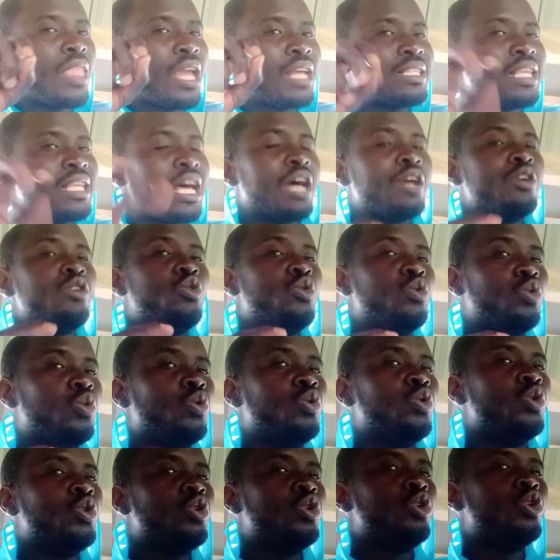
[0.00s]
that's how you
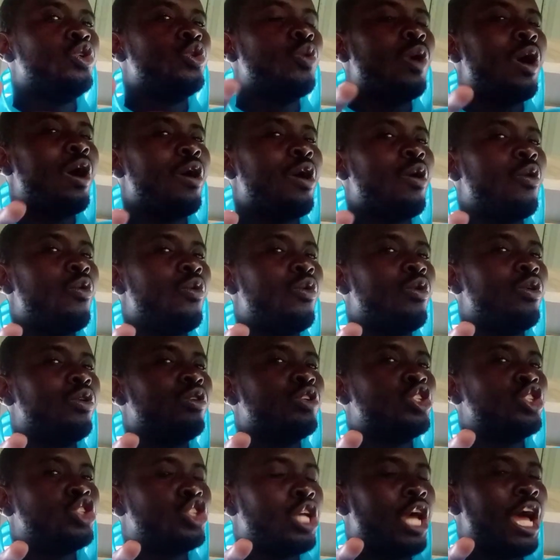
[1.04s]
you are
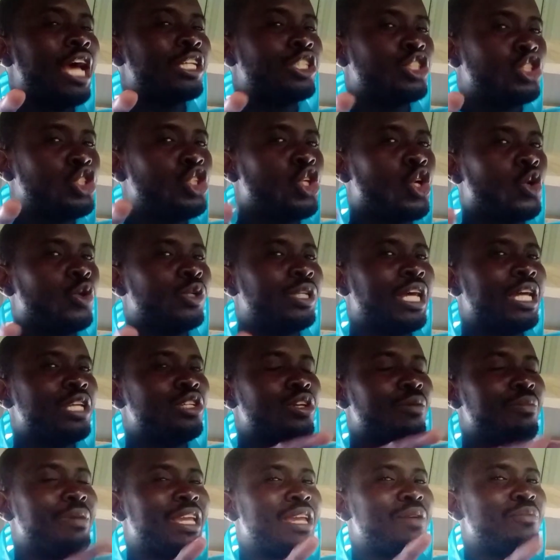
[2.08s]
assured that
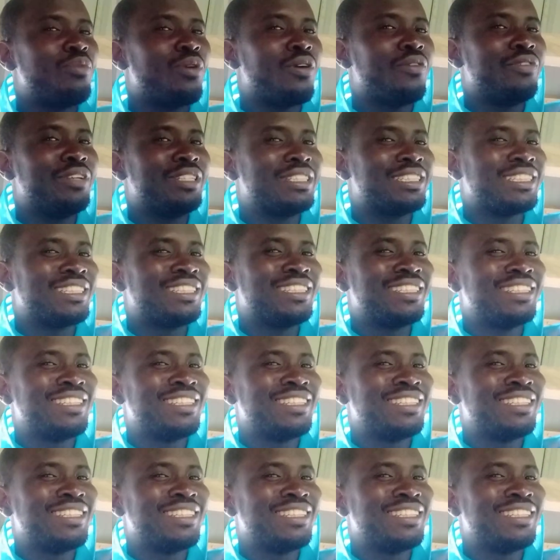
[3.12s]
you're making profit